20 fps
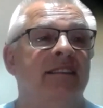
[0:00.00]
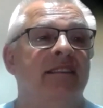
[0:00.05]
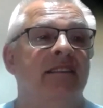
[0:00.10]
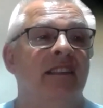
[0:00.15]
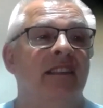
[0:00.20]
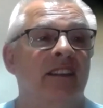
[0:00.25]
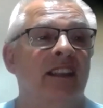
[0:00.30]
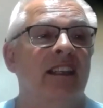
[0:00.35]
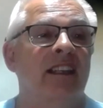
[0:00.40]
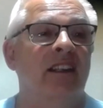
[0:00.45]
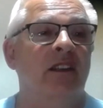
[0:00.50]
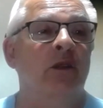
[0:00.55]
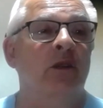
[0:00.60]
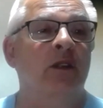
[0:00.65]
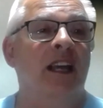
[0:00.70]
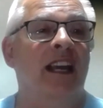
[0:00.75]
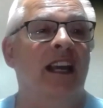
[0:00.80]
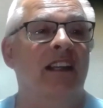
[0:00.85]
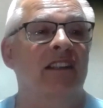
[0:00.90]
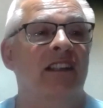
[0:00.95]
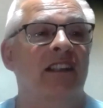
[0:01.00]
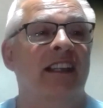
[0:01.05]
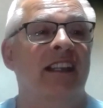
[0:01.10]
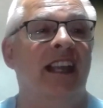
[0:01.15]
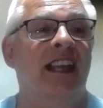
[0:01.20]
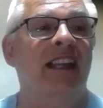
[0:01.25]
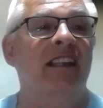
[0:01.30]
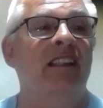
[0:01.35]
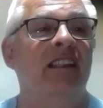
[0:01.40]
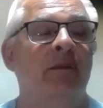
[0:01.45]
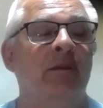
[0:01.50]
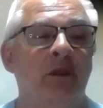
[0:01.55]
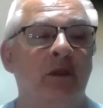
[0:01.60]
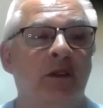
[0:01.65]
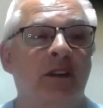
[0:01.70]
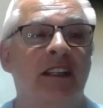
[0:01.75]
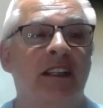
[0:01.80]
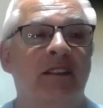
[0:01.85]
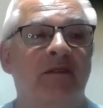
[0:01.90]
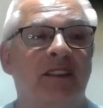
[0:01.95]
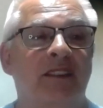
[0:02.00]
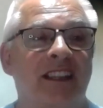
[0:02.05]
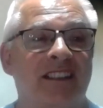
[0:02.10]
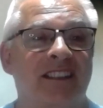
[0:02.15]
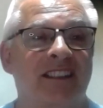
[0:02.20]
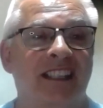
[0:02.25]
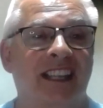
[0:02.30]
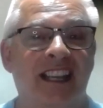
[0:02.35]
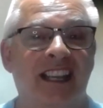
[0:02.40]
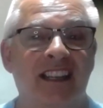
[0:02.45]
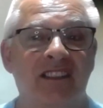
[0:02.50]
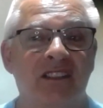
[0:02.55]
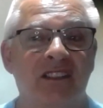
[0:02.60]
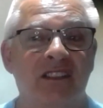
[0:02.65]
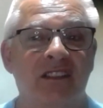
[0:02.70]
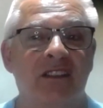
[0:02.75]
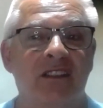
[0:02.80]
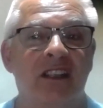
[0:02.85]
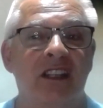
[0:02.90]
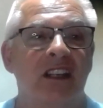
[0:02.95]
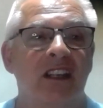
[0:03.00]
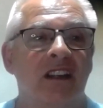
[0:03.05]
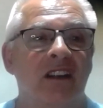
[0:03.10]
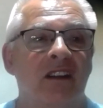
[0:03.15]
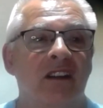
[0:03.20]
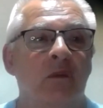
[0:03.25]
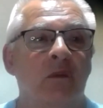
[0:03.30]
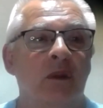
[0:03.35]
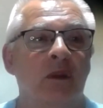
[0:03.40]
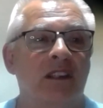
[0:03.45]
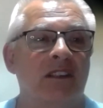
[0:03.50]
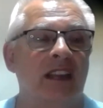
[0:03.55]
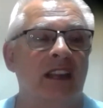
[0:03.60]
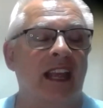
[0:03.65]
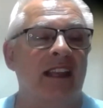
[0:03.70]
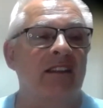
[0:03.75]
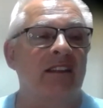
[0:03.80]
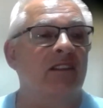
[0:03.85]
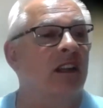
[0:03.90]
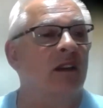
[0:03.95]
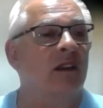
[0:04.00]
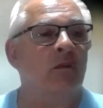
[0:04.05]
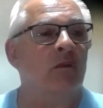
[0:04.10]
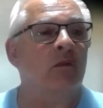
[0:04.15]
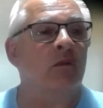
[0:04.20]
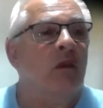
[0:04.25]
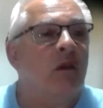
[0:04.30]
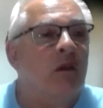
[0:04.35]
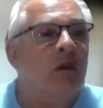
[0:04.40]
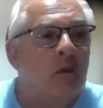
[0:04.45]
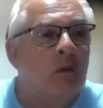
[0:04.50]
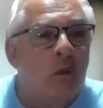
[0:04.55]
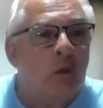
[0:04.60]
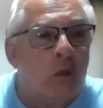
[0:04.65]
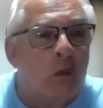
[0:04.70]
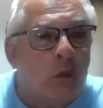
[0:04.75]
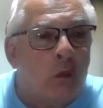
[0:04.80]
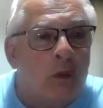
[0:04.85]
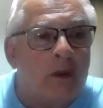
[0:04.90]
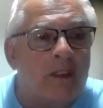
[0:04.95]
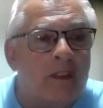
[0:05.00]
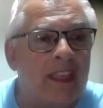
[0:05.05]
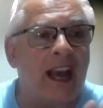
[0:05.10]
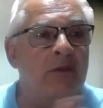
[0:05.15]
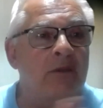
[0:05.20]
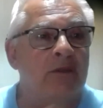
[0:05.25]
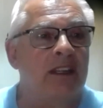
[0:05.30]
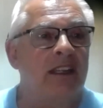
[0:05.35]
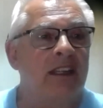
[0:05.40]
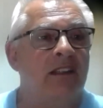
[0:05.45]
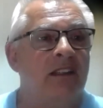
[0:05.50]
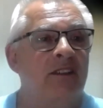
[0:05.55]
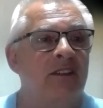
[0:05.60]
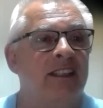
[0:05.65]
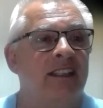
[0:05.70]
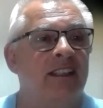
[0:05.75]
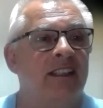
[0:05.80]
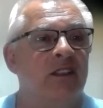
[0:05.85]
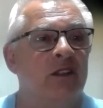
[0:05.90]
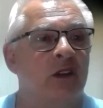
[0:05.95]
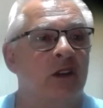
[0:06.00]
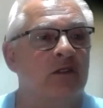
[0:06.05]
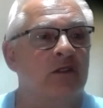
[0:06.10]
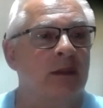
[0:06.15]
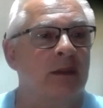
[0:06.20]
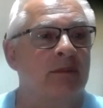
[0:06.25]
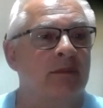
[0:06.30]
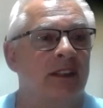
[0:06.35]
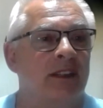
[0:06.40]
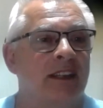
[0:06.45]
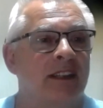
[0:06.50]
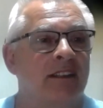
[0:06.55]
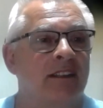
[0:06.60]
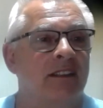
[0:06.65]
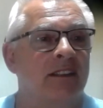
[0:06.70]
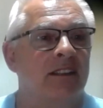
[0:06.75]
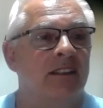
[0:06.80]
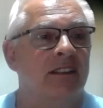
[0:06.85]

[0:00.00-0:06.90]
that they could actually end up doing an investigation which ends up without any physics concepts in it.